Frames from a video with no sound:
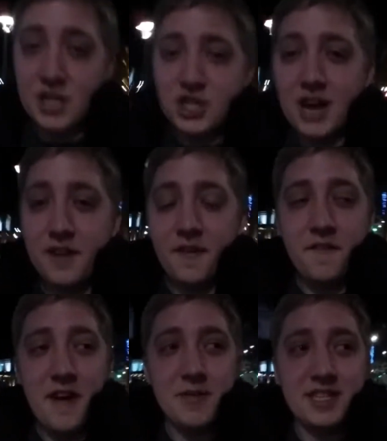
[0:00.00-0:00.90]
a child if I
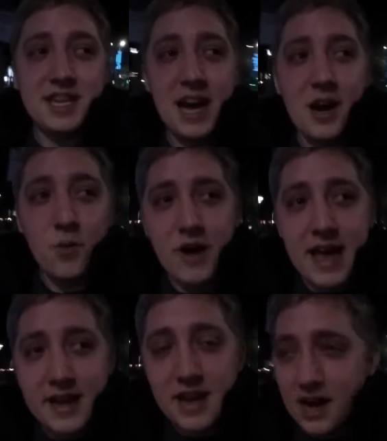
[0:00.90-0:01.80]
found this out
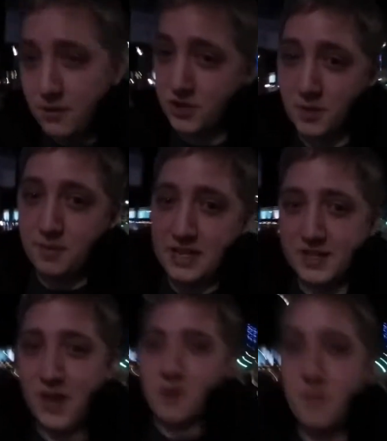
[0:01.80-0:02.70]
when I was completely
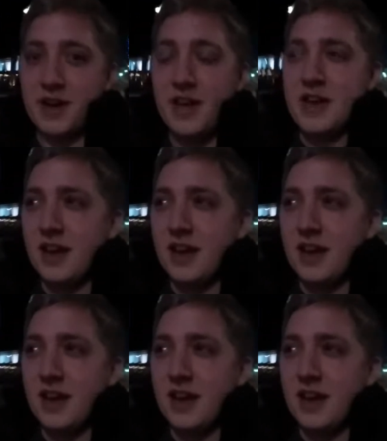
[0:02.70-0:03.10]
sober.